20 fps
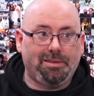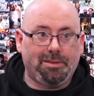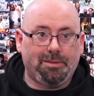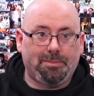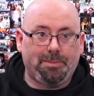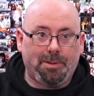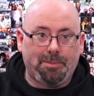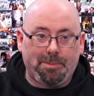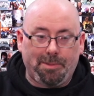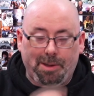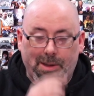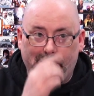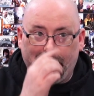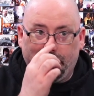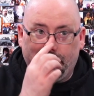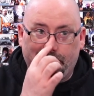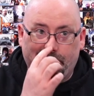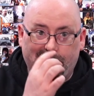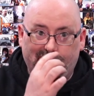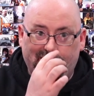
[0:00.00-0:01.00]
see, it's
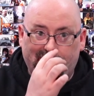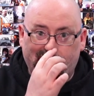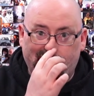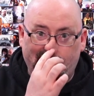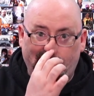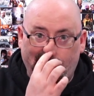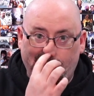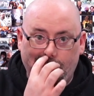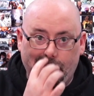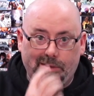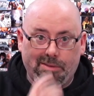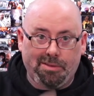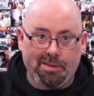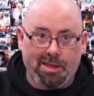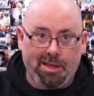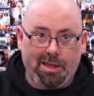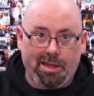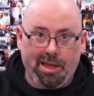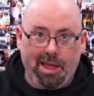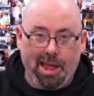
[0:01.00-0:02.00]
about
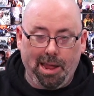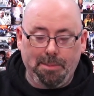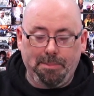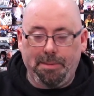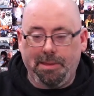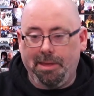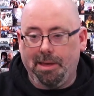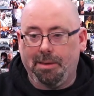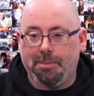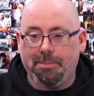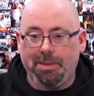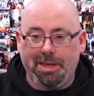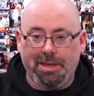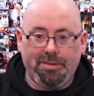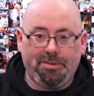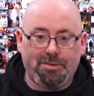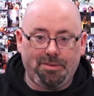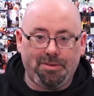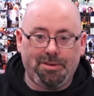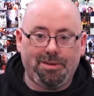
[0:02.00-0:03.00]
8 p.m.
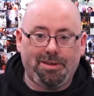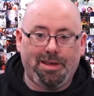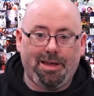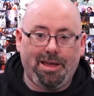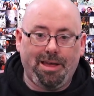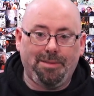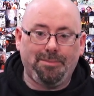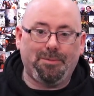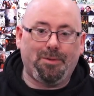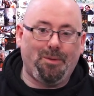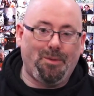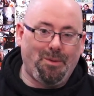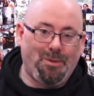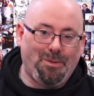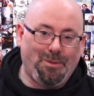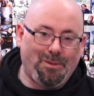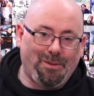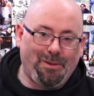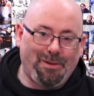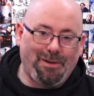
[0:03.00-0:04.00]
Eastern time,
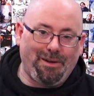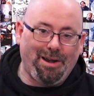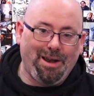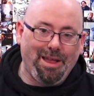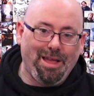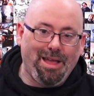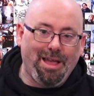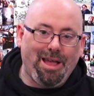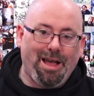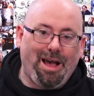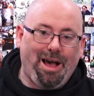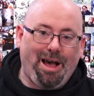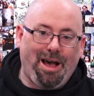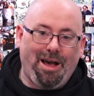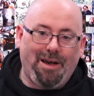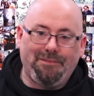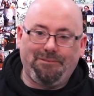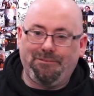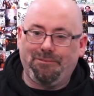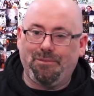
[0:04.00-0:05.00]
or
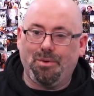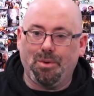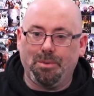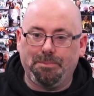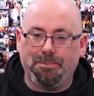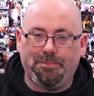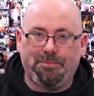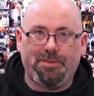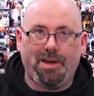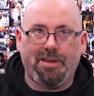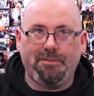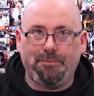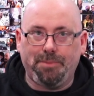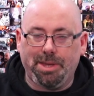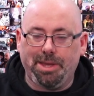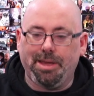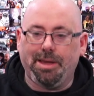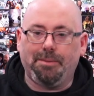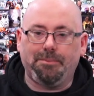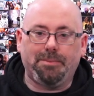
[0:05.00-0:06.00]
5
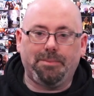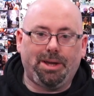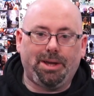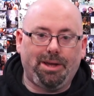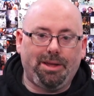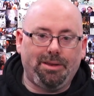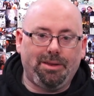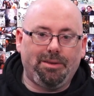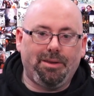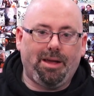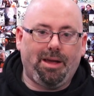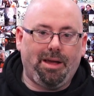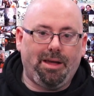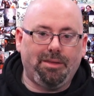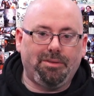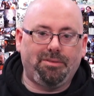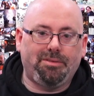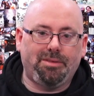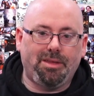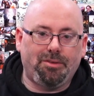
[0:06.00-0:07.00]
p.m.
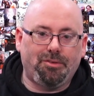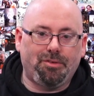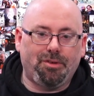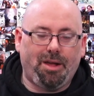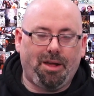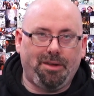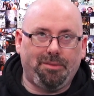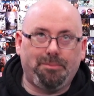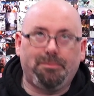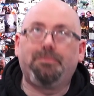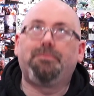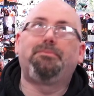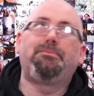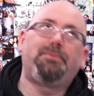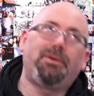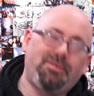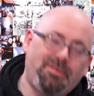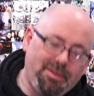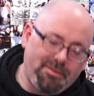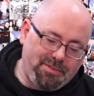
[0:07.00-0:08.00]

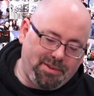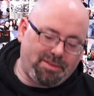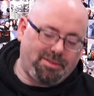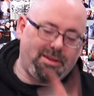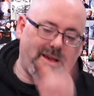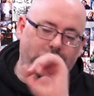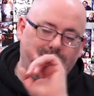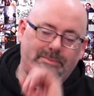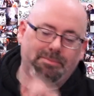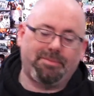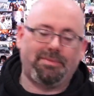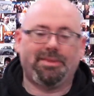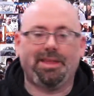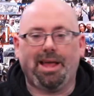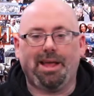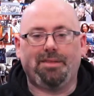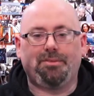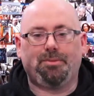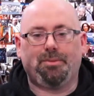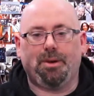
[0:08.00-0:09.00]
Pacific time.
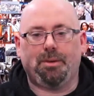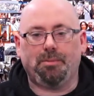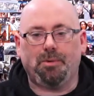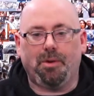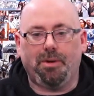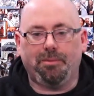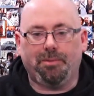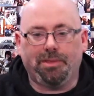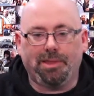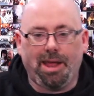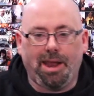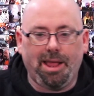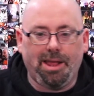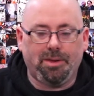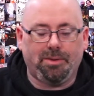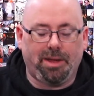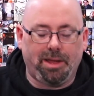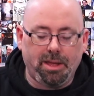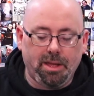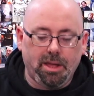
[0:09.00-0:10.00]
That's where I'm going with that.
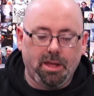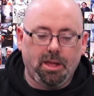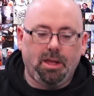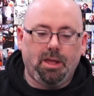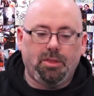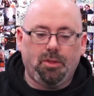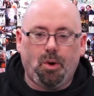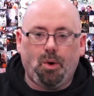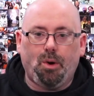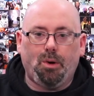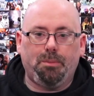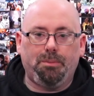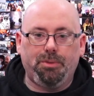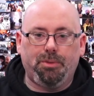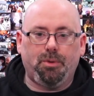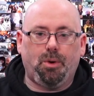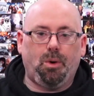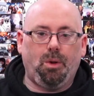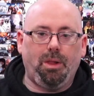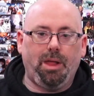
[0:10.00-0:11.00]
Anyway, the
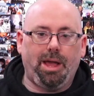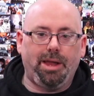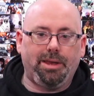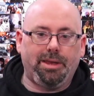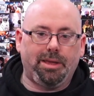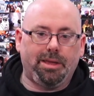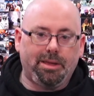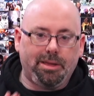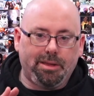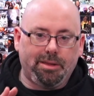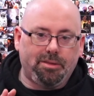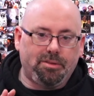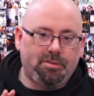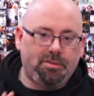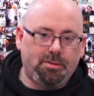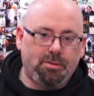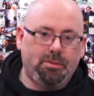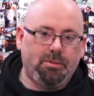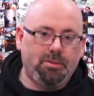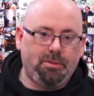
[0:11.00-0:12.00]
whole idea is
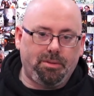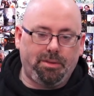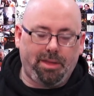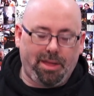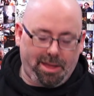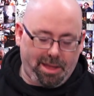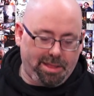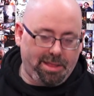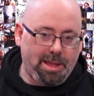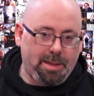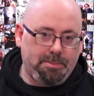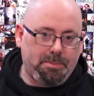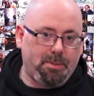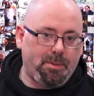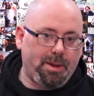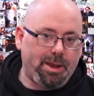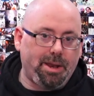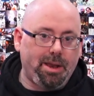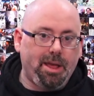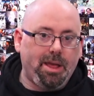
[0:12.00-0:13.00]
through at that
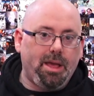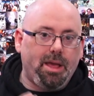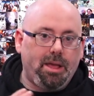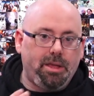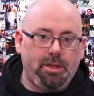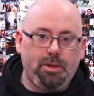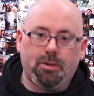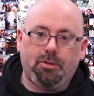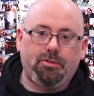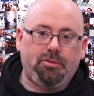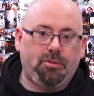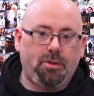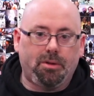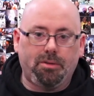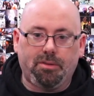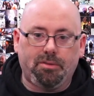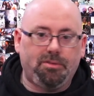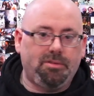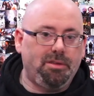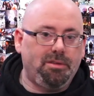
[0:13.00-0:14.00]
point, you'll
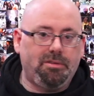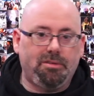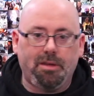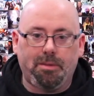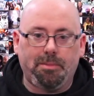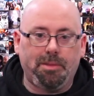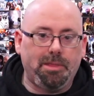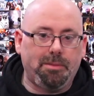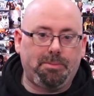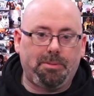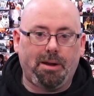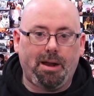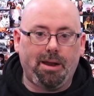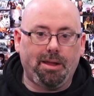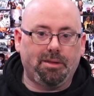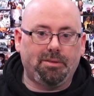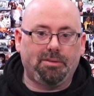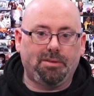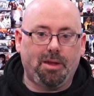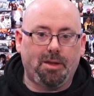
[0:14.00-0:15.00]
start to see some of the
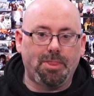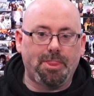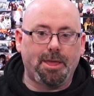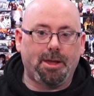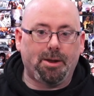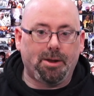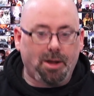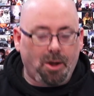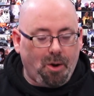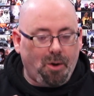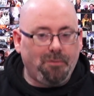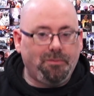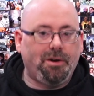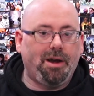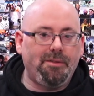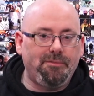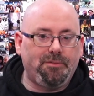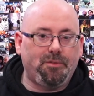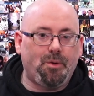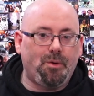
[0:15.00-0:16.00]
products out there. Go
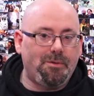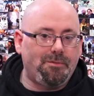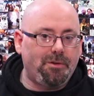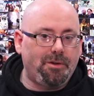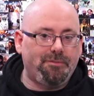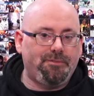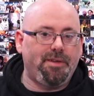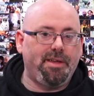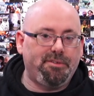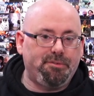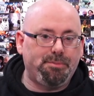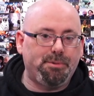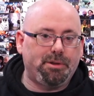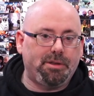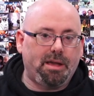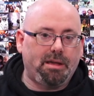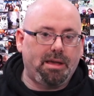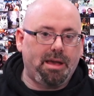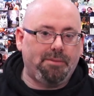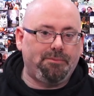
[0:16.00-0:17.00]
over to
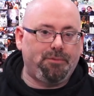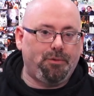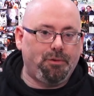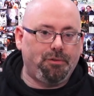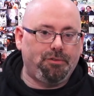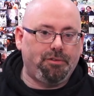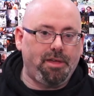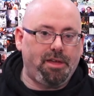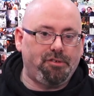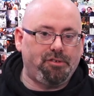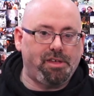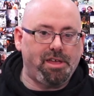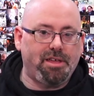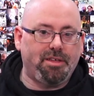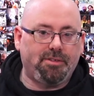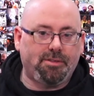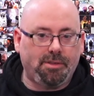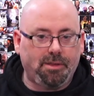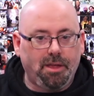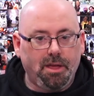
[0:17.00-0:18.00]

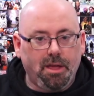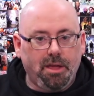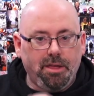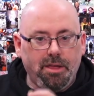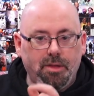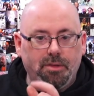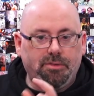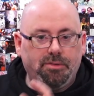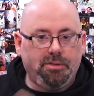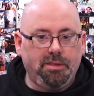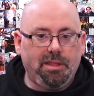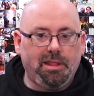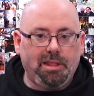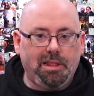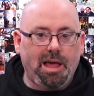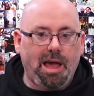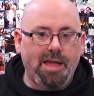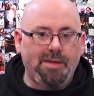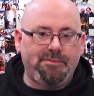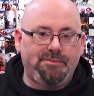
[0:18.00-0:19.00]
facebook.com/geekazine. You'll see the
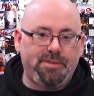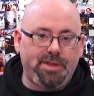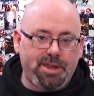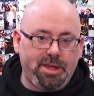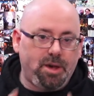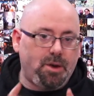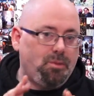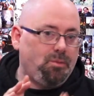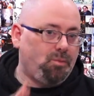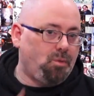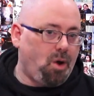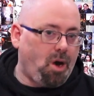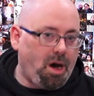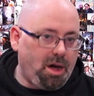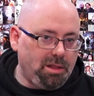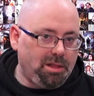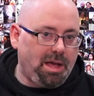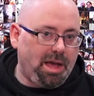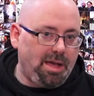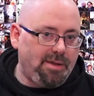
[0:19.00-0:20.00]
live video,
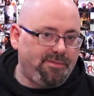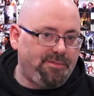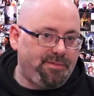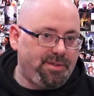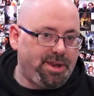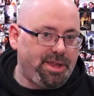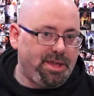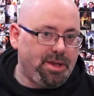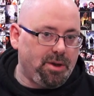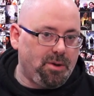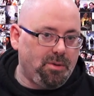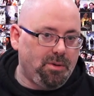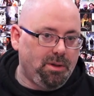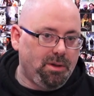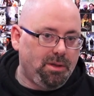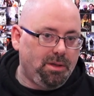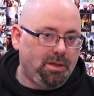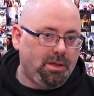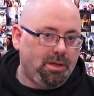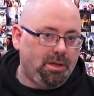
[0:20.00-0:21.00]
raw live video,
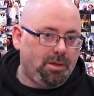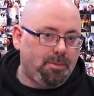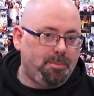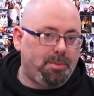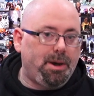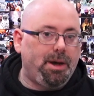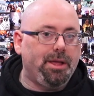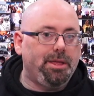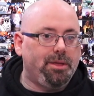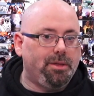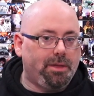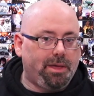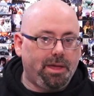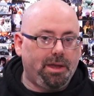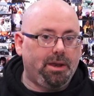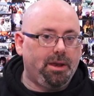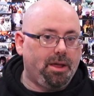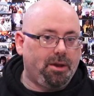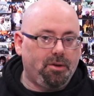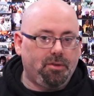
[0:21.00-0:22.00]
but you'll
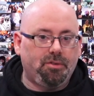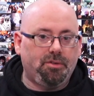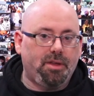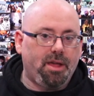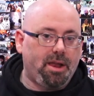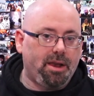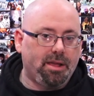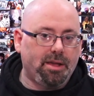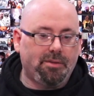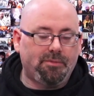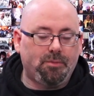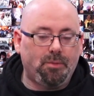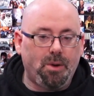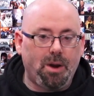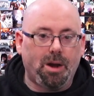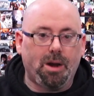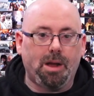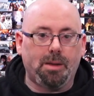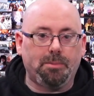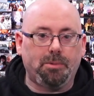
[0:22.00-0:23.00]
get an understanding of
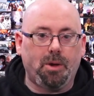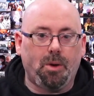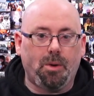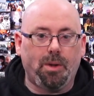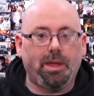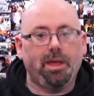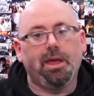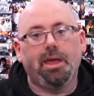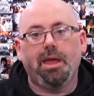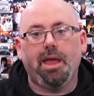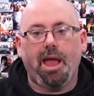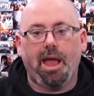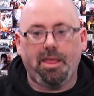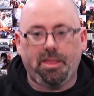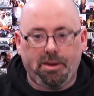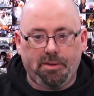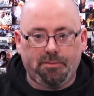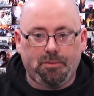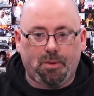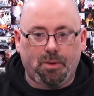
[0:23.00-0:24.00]
where I'm going.
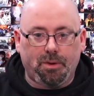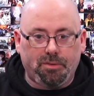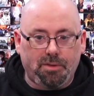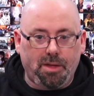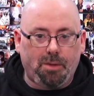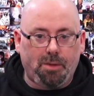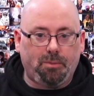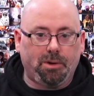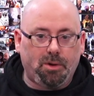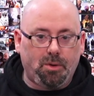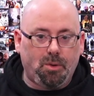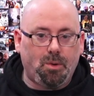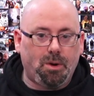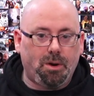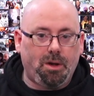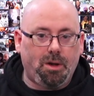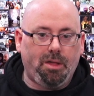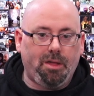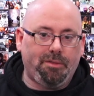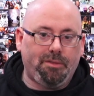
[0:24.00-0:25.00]
And then, of course, I'll
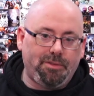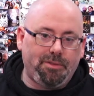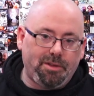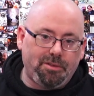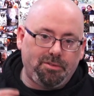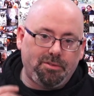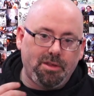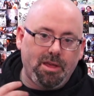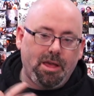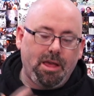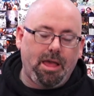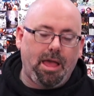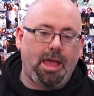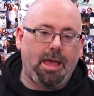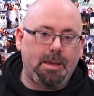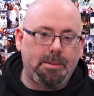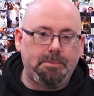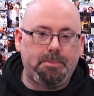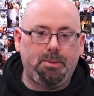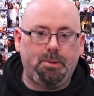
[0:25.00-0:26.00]
record all of this
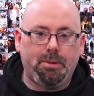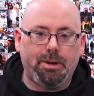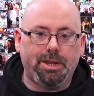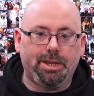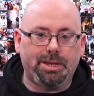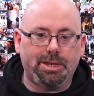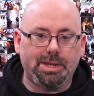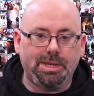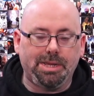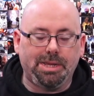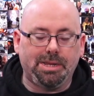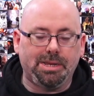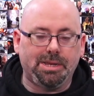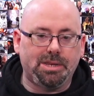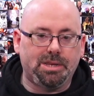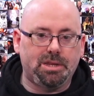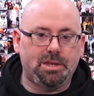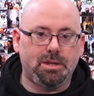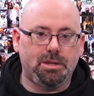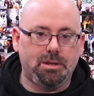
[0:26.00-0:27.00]
and put it
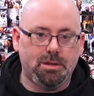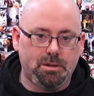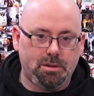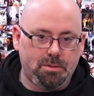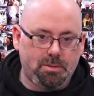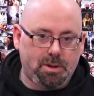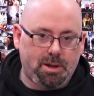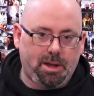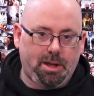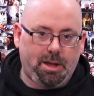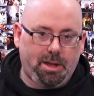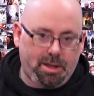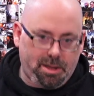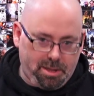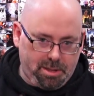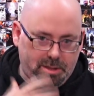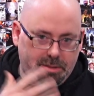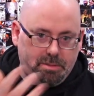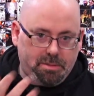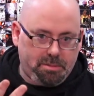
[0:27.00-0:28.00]

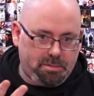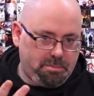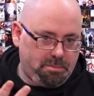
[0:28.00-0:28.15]
into